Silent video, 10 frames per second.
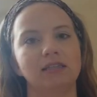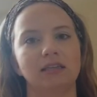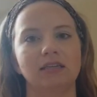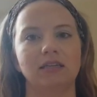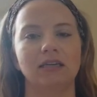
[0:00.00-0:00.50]
see
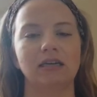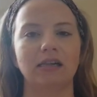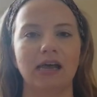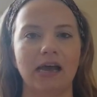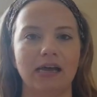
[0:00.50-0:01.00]
the
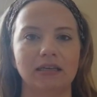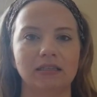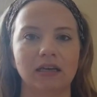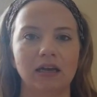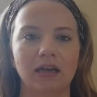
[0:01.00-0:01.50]
detail
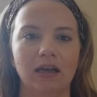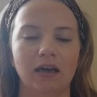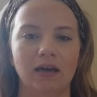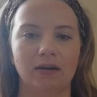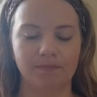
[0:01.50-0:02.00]
as
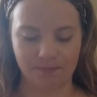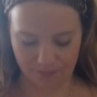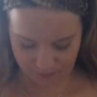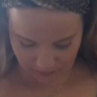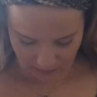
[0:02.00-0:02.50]

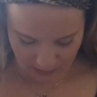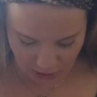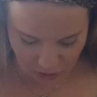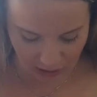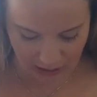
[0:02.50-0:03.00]

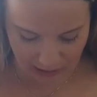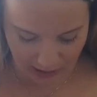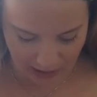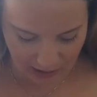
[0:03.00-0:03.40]
intricately,